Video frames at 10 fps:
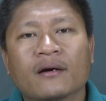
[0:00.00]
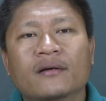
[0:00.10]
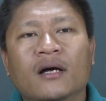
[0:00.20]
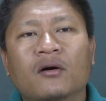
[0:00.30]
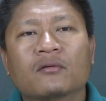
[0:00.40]

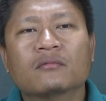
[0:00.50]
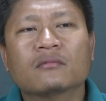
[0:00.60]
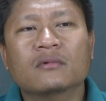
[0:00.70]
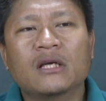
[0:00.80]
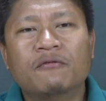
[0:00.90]
Now,
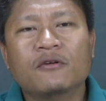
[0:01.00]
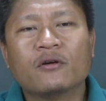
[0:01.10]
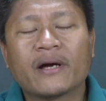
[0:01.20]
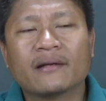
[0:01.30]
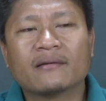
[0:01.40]
if you
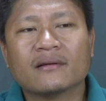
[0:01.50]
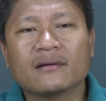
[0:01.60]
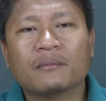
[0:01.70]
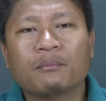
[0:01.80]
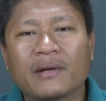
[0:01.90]
look at
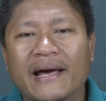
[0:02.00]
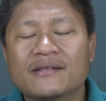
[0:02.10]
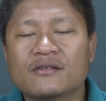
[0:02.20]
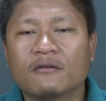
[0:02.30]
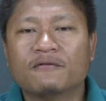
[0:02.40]
the
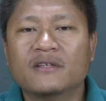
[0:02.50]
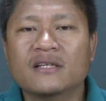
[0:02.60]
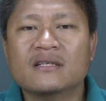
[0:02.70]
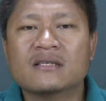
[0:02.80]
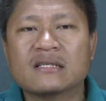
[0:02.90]
plights of
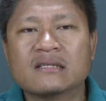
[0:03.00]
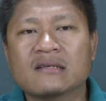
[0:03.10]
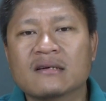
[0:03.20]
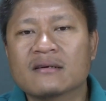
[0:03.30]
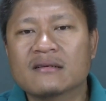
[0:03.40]
these
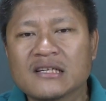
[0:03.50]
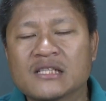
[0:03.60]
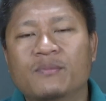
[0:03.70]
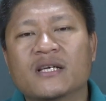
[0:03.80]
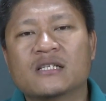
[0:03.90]

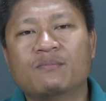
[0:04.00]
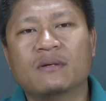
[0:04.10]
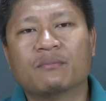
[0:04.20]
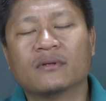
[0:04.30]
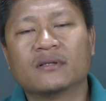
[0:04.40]
displaced
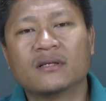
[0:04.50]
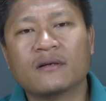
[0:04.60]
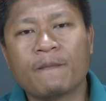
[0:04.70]
people,